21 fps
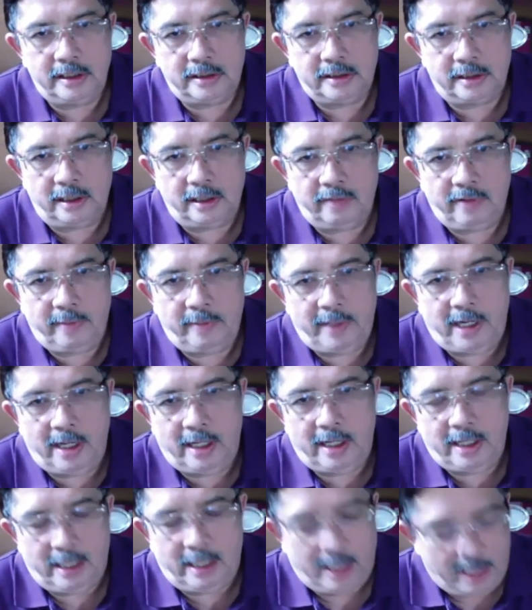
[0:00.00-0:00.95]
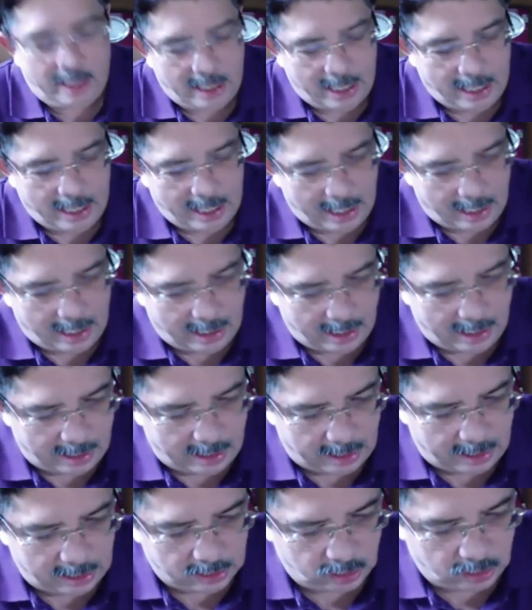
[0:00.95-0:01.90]
webinar.
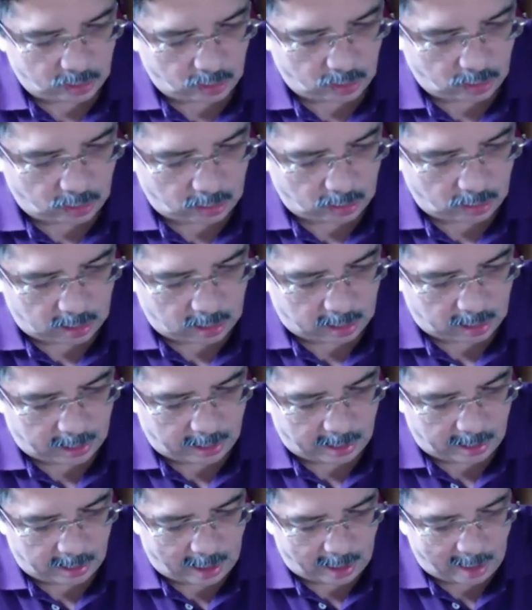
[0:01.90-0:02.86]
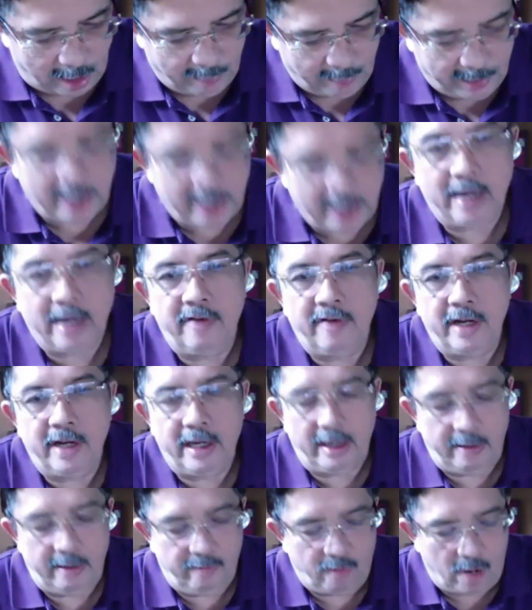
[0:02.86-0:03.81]
Ram, again, a
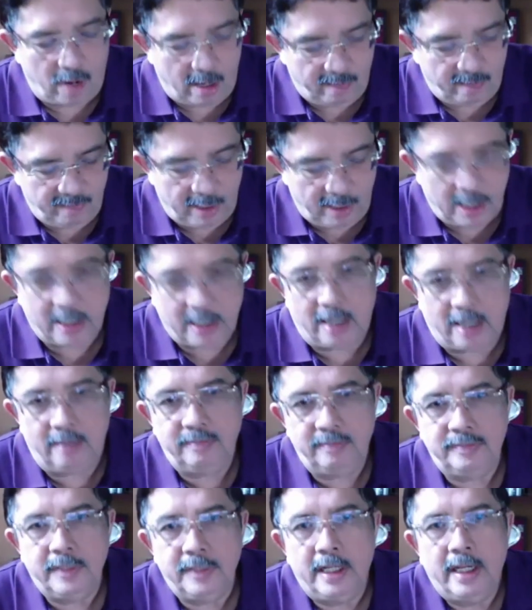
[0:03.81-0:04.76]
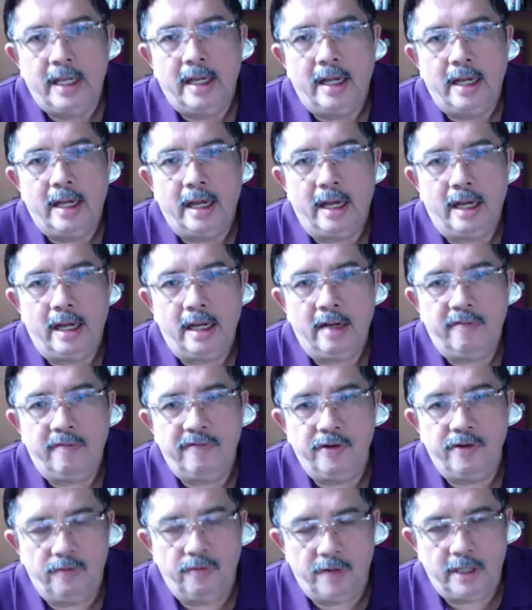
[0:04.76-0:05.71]
very warm welcome. A
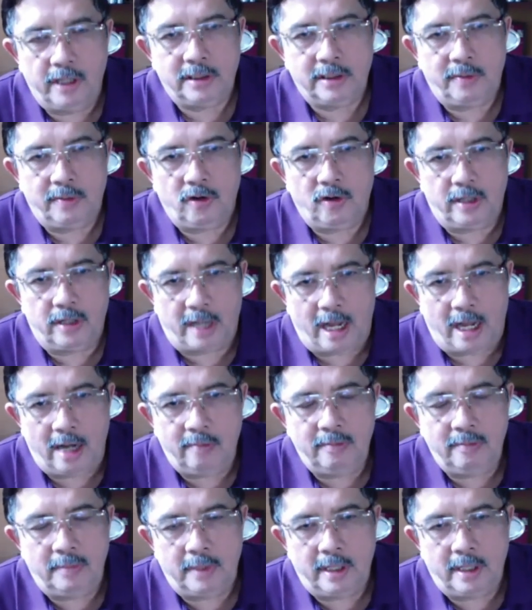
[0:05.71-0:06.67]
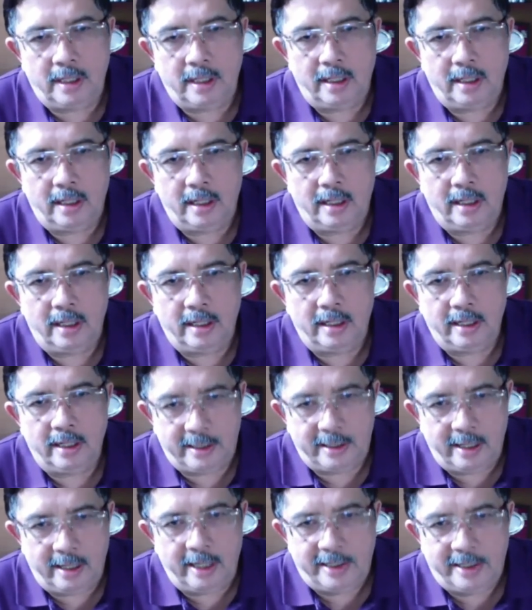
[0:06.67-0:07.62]
few words about Ram.
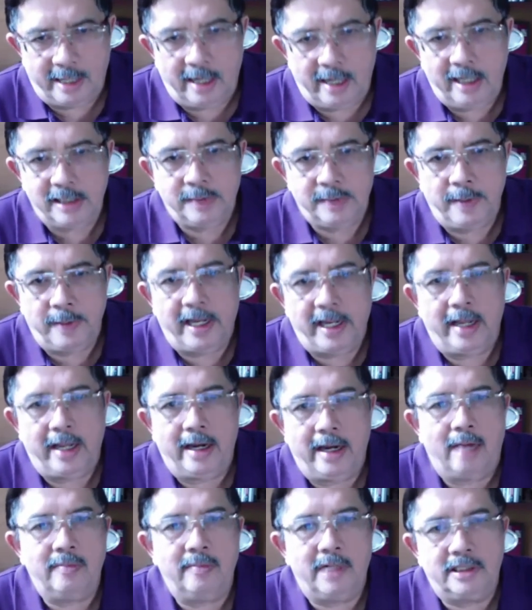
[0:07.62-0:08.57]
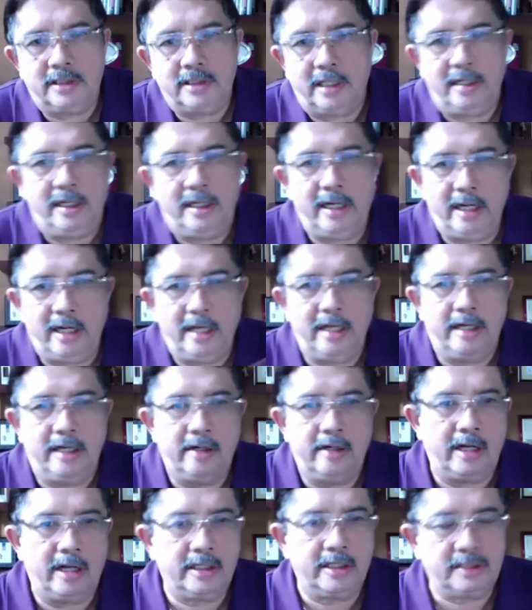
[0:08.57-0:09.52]
Literally speaking, Ram doesn't need an
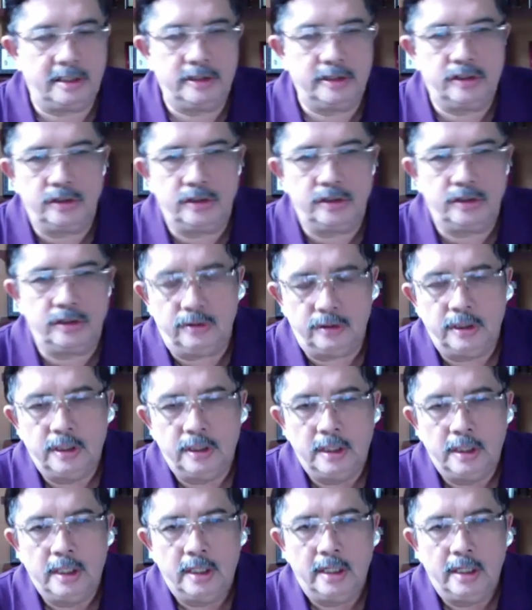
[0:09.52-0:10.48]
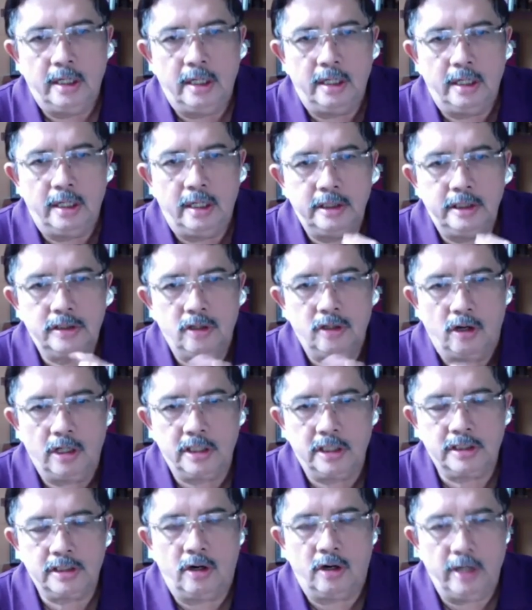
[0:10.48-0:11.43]
introduction to this
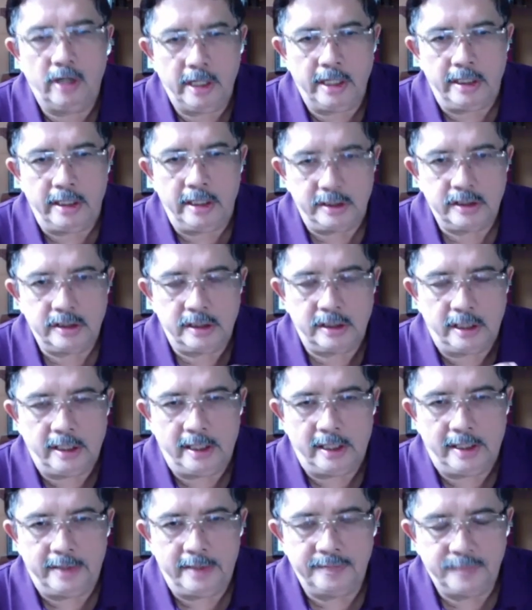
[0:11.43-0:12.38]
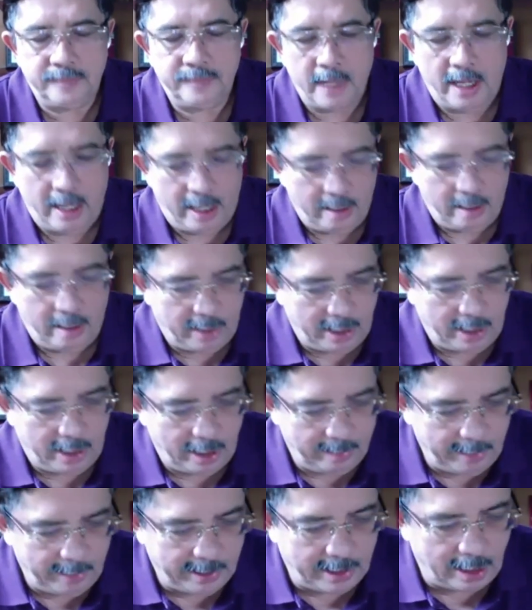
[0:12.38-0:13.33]
august audience. But
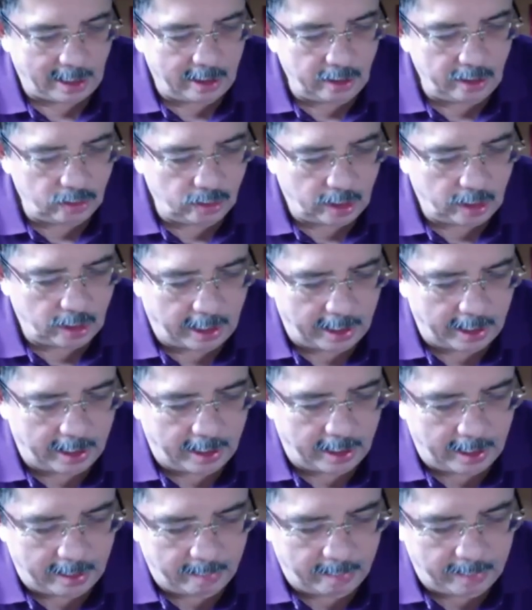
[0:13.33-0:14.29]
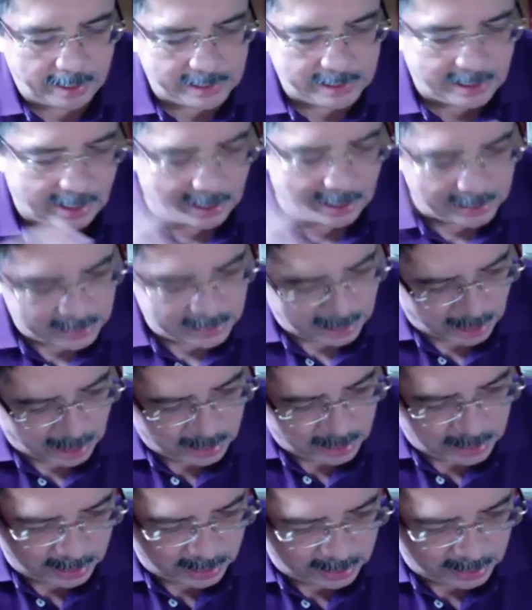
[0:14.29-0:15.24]
let me tell you, he basically started